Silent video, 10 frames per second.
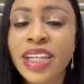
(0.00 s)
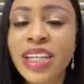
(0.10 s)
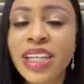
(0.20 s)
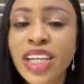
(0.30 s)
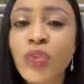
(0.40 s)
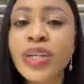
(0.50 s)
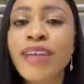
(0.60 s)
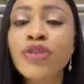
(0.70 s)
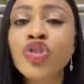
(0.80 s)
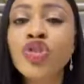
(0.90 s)
doubled by
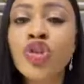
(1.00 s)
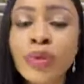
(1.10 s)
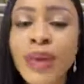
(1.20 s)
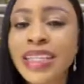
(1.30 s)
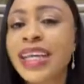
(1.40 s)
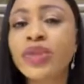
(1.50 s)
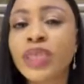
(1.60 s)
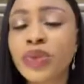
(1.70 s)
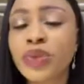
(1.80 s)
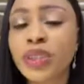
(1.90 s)
the year 2025,
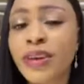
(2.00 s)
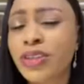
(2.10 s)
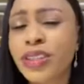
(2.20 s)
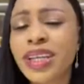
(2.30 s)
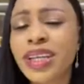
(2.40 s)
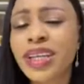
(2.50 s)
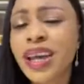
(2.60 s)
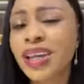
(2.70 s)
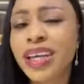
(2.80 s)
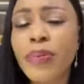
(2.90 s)
just in a
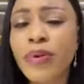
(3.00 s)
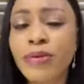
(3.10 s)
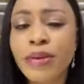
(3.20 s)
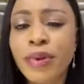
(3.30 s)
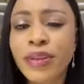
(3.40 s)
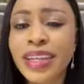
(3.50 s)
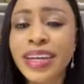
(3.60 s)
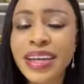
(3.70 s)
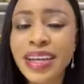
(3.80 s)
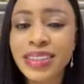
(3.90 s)
couple of about 3
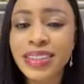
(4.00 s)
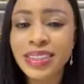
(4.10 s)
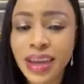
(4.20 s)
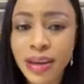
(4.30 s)
years' time.